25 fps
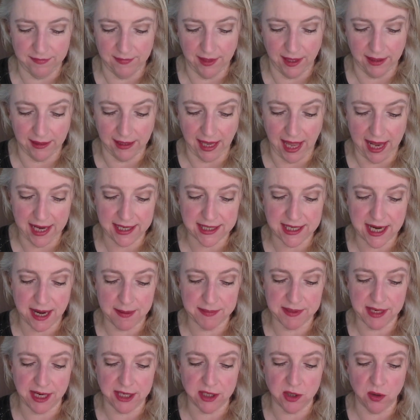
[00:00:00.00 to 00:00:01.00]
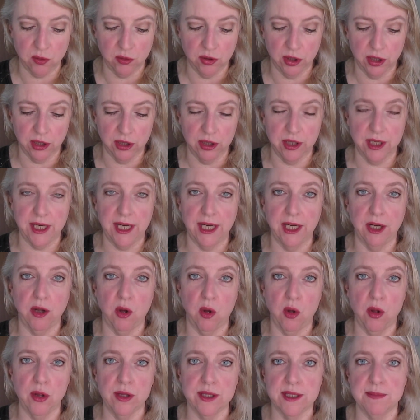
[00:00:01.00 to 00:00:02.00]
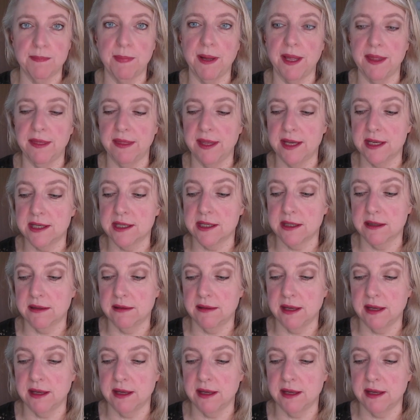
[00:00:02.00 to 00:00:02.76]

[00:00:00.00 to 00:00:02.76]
a lot of times I don't look good in gold, but this,